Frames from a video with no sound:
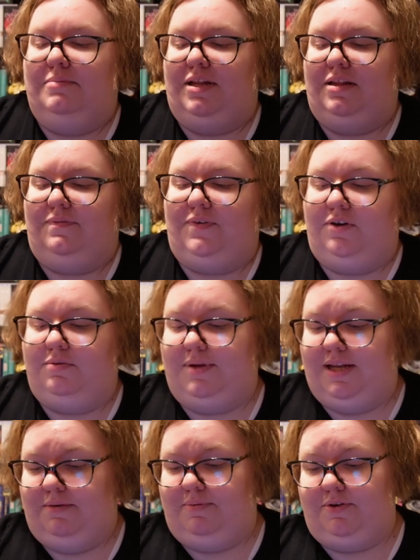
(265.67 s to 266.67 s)
The first one
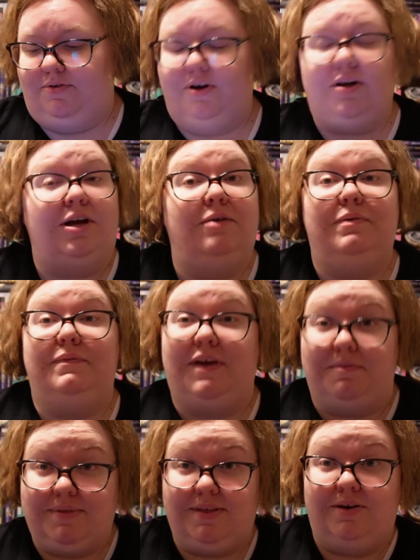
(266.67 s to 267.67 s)
that we're starting off with,
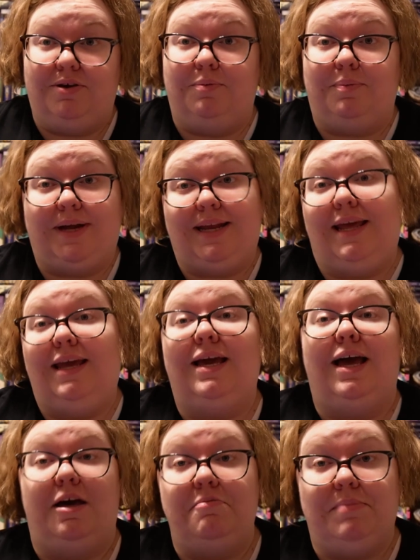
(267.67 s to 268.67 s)
I'm still reading
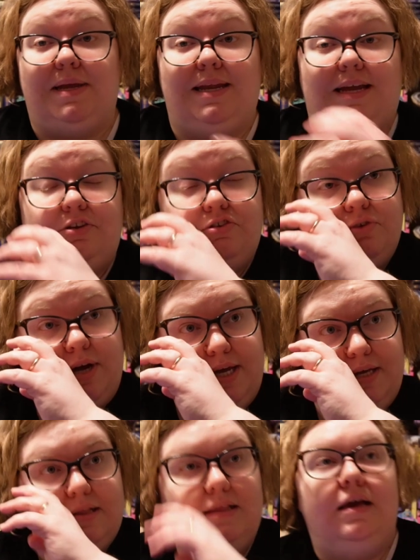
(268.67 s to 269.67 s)
Midnight
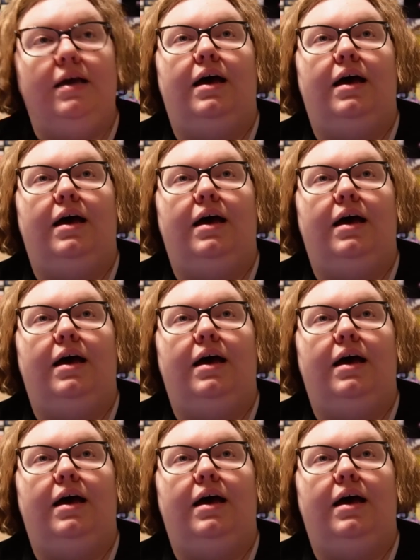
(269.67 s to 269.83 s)
Strikes.